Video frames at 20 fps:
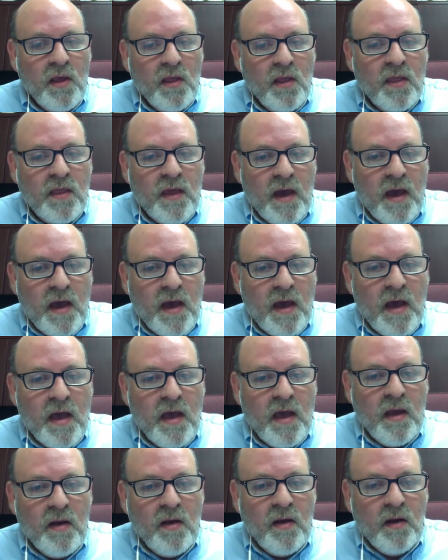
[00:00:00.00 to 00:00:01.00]

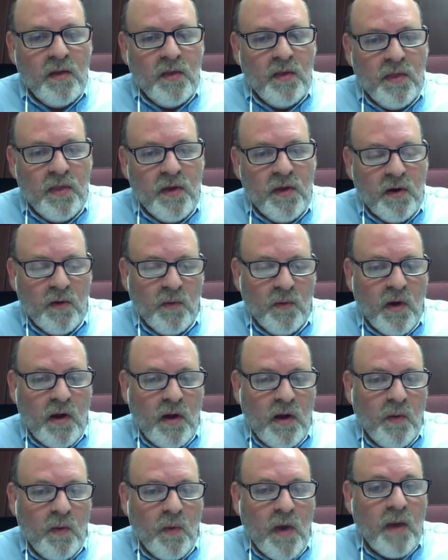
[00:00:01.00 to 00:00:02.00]
that their
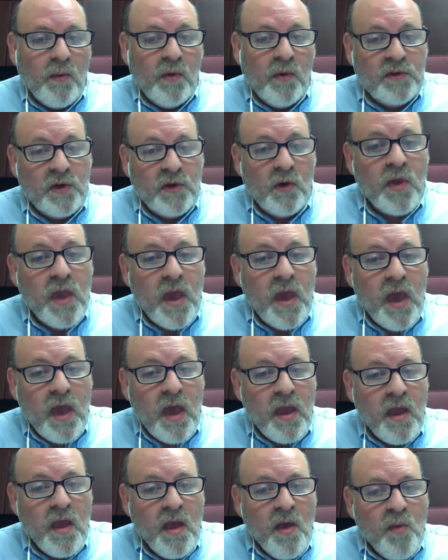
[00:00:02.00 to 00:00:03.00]
right way was
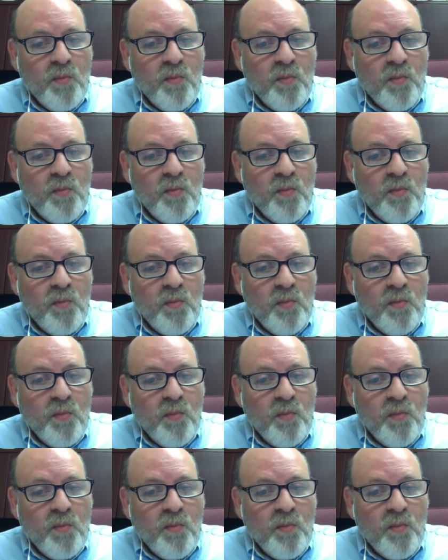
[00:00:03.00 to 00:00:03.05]
okay